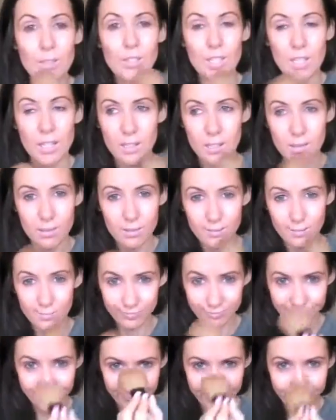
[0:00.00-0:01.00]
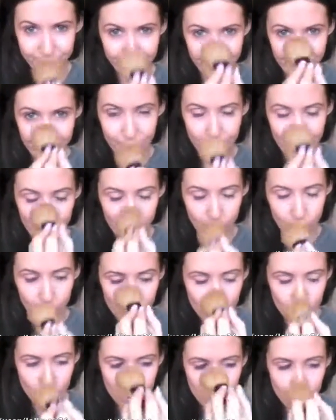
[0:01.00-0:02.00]
chin,
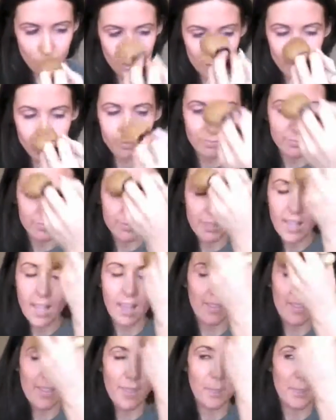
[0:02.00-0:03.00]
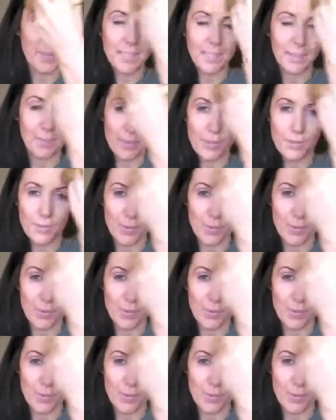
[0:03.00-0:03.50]
nose, and then middle of the